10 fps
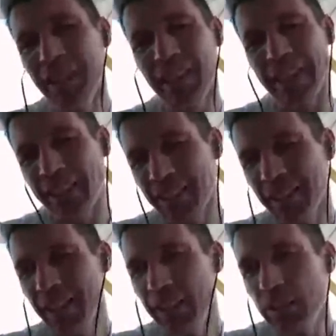like
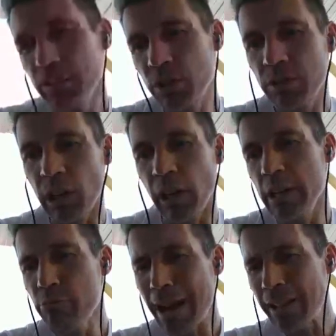slightly
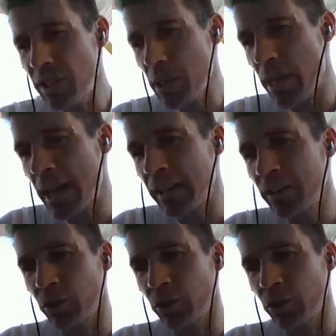ranty things or